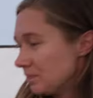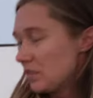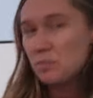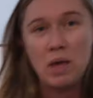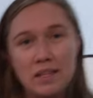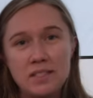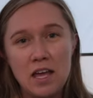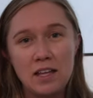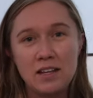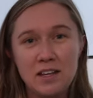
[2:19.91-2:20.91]
Depends
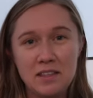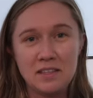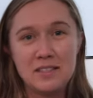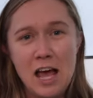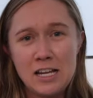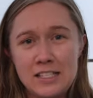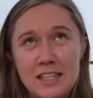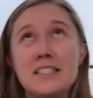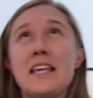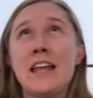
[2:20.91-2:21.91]
on the size of
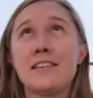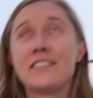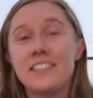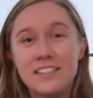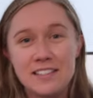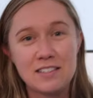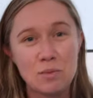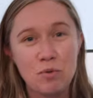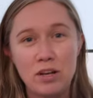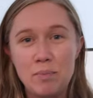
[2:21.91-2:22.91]
the tent. This is a
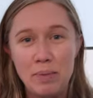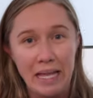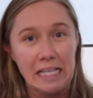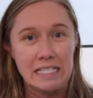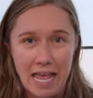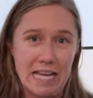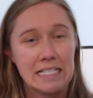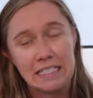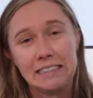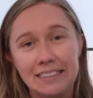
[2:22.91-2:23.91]
pretty big tent.